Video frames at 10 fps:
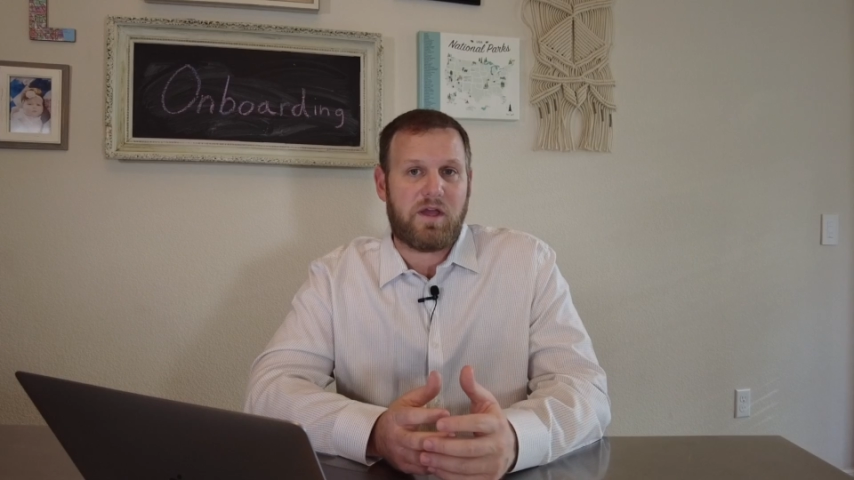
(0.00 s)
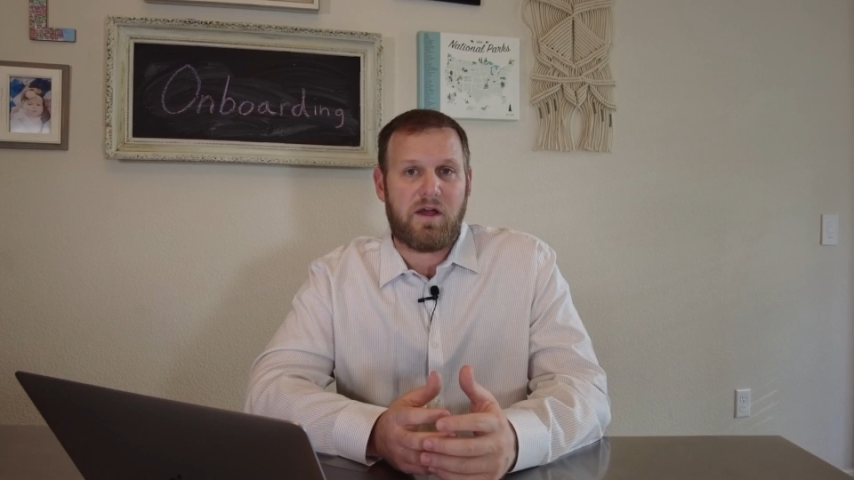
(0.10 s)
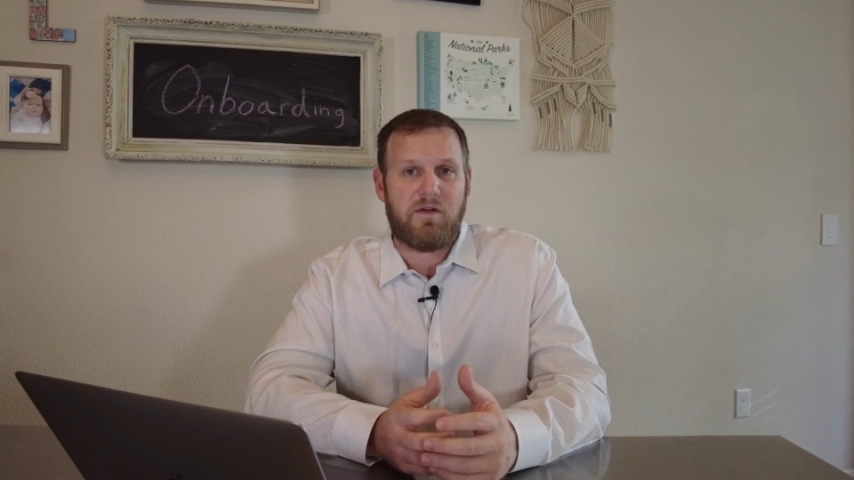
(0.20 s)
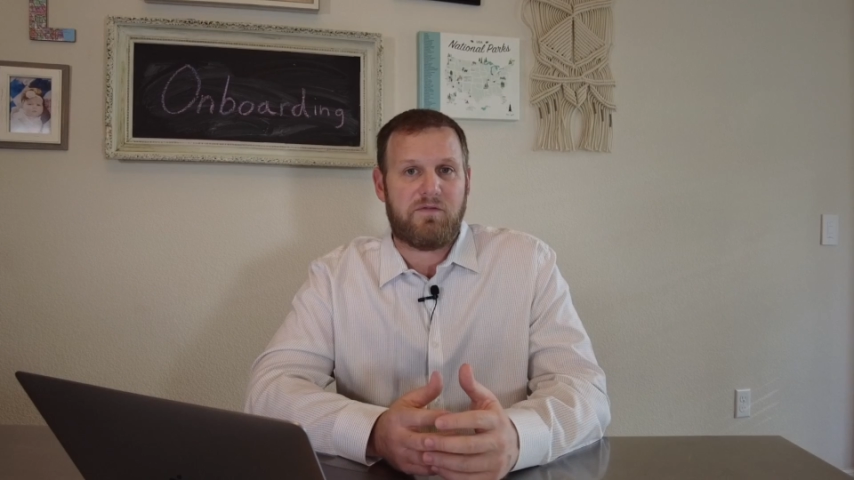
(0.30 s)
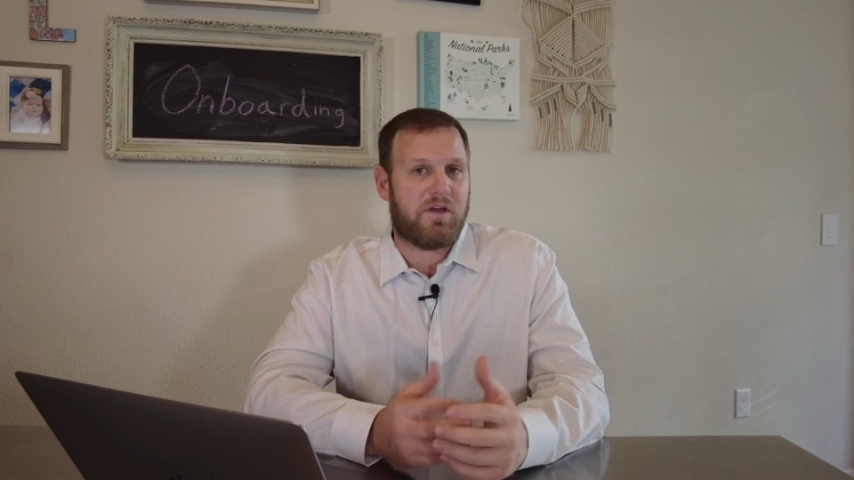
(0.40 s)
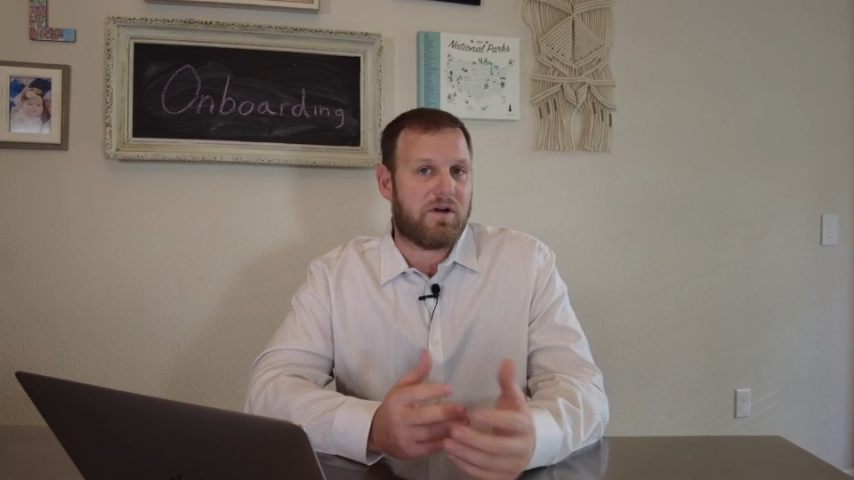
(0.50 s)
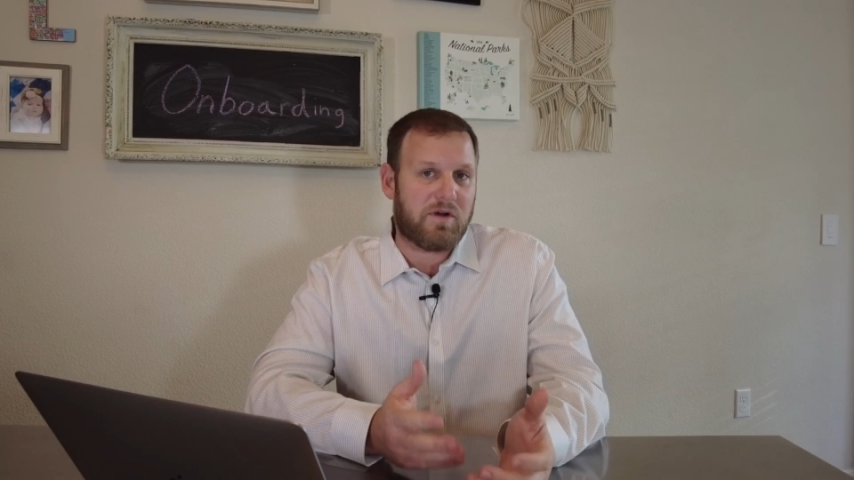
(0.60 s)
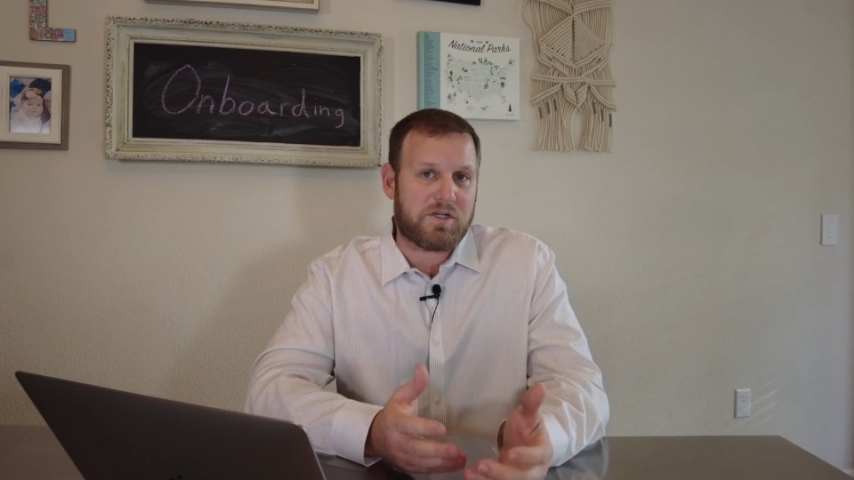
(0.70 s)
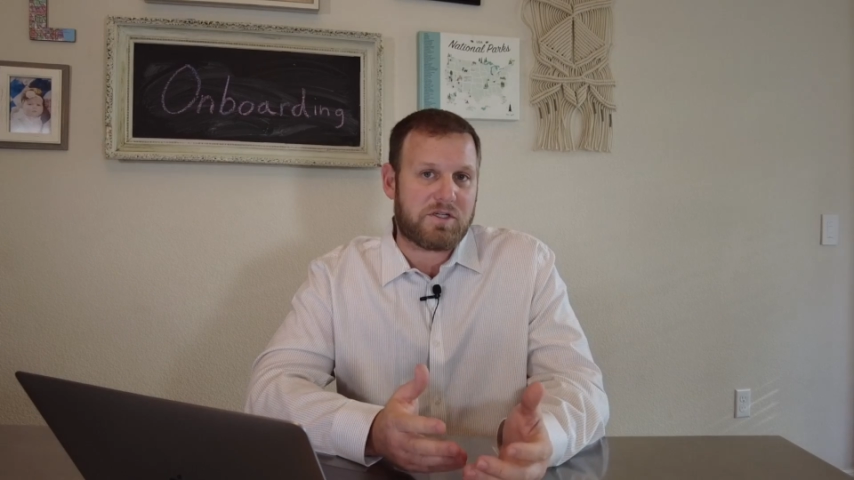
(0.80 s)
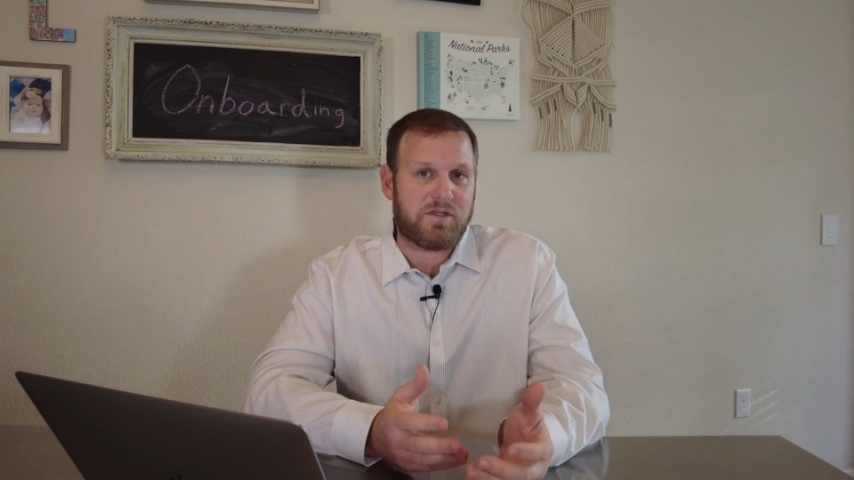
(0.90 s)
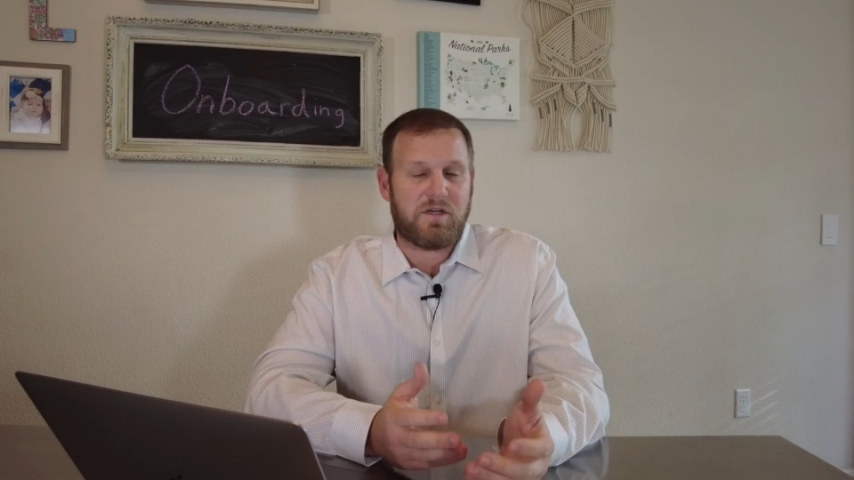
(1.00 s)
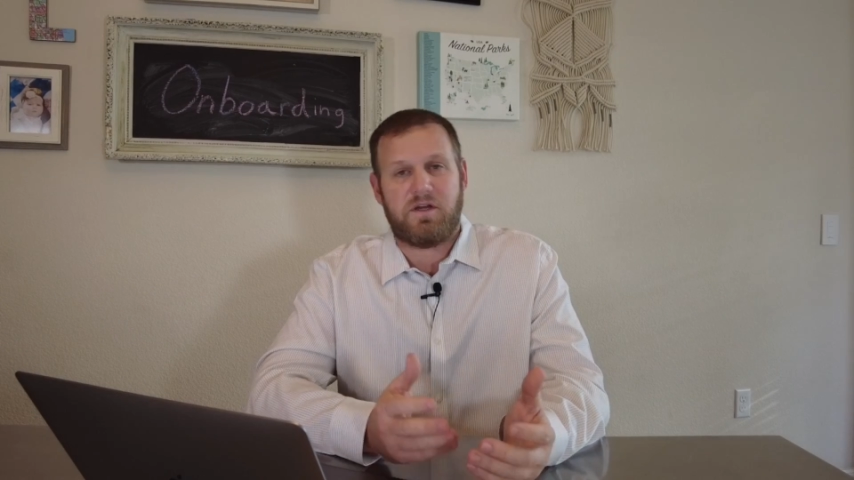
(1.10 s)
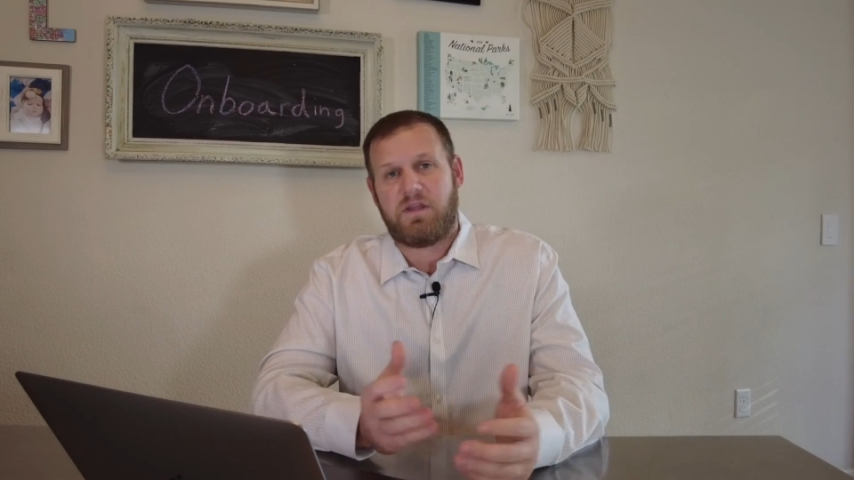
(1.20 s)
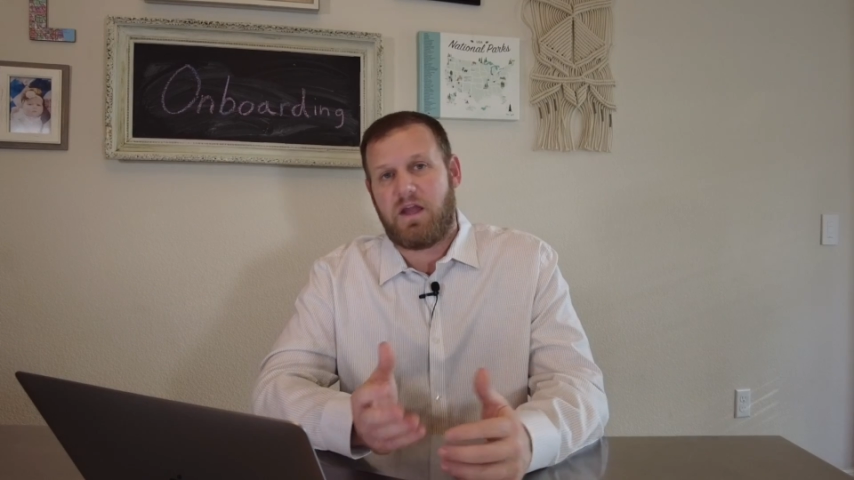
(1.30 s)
have the integration done,